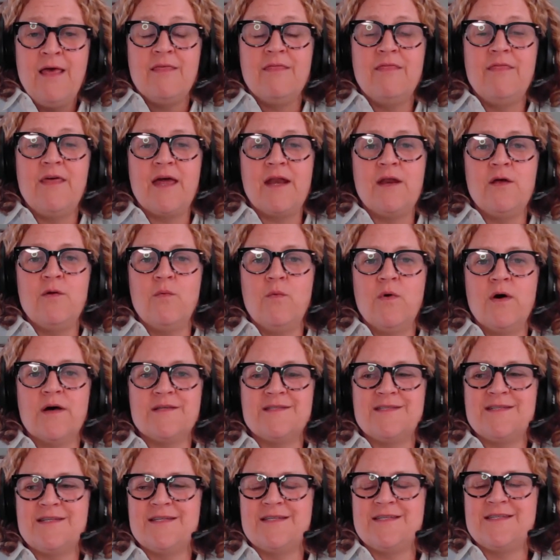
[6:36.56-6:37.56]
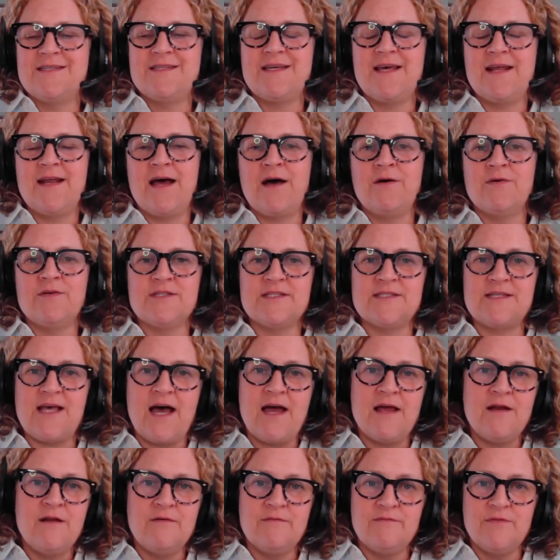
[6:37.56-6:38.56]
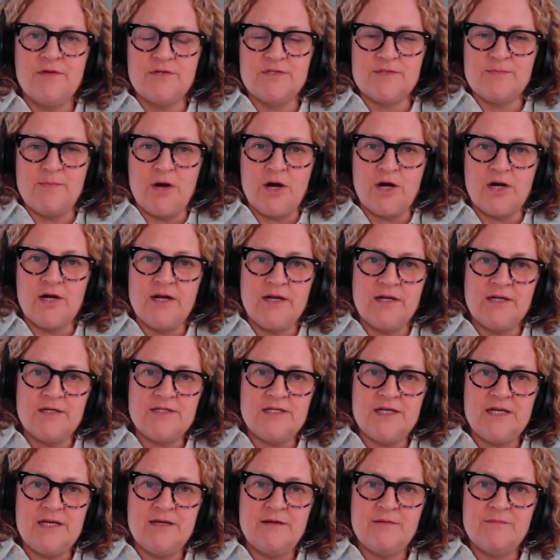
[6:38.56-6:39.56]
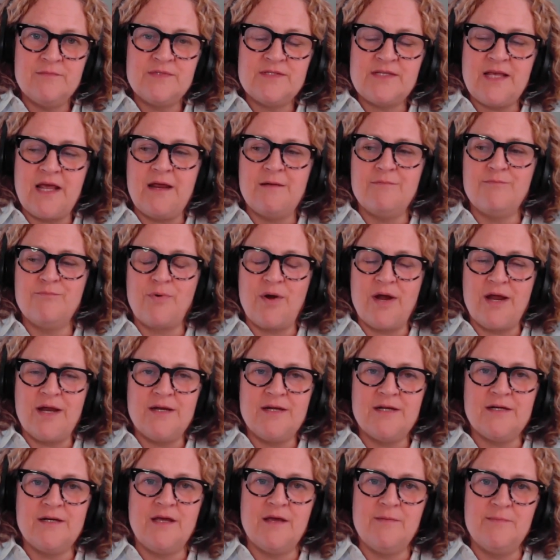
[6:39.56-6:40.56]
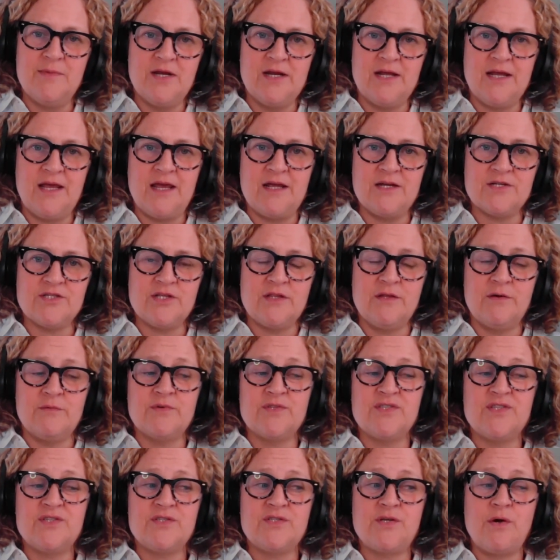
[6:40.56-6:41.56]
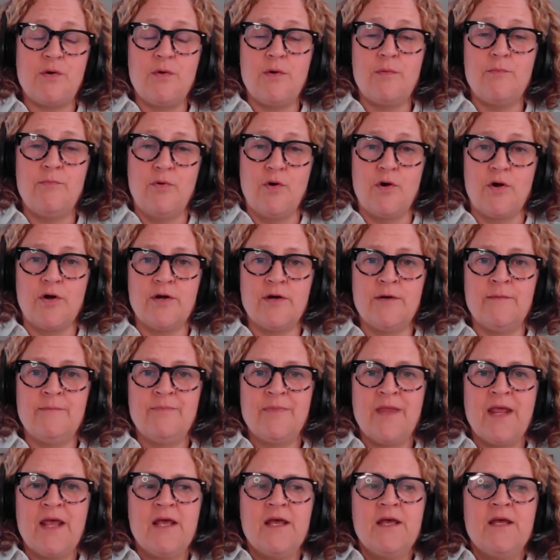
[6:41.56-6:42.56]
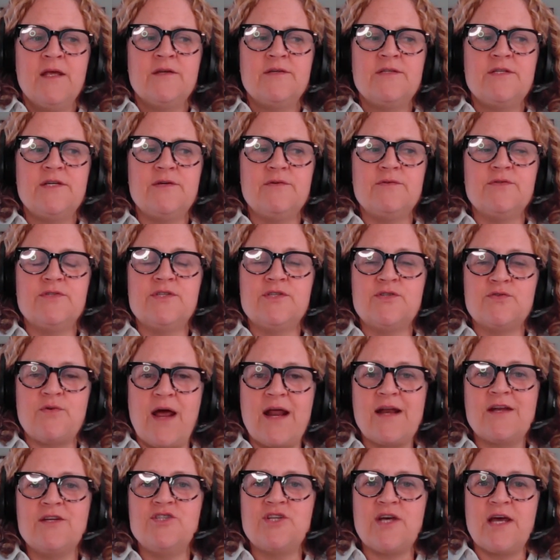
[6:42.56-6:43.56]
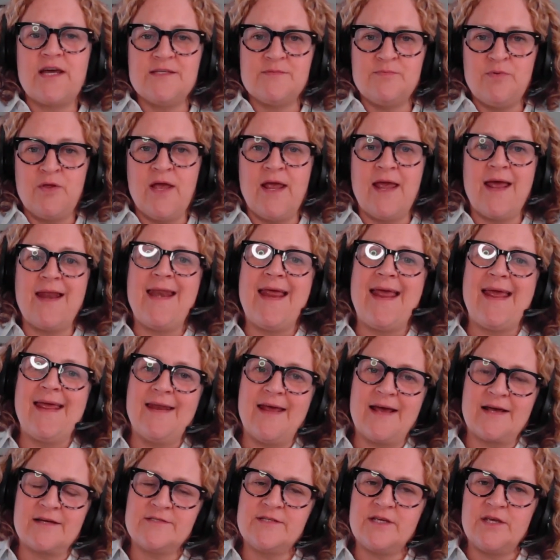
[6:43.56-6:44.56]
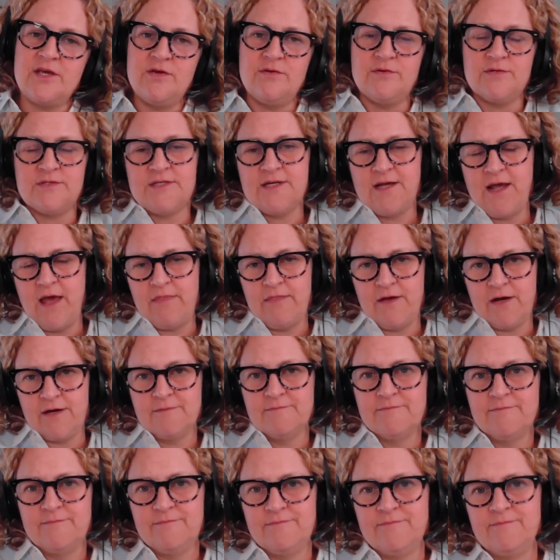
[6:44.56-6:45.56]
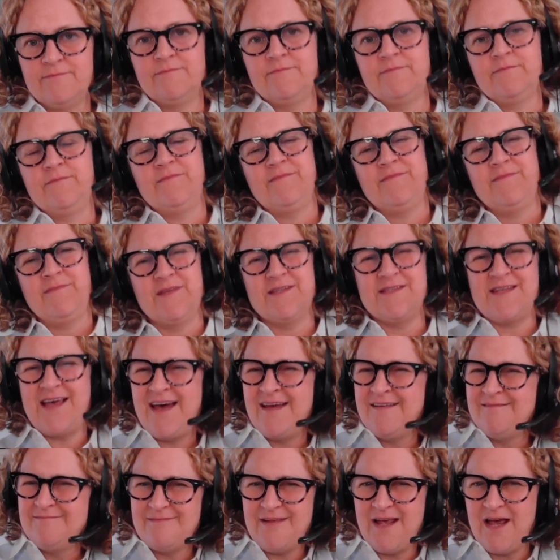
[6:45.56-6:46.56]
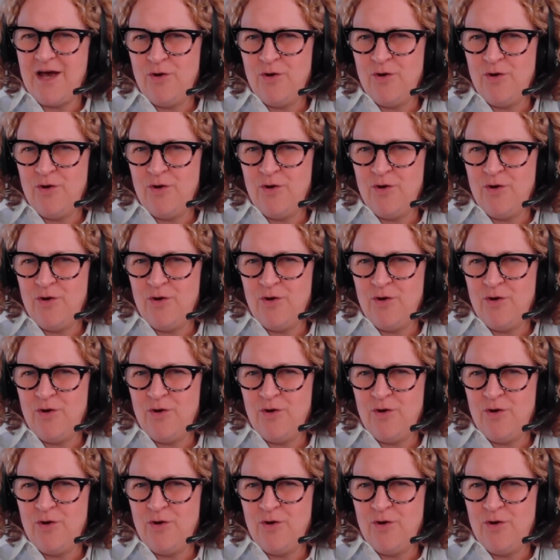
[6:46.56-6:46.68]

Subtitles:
than it was to sit outside of those marketing teams and branded communication that was so important to strategize, plan, and execute together. Does that help?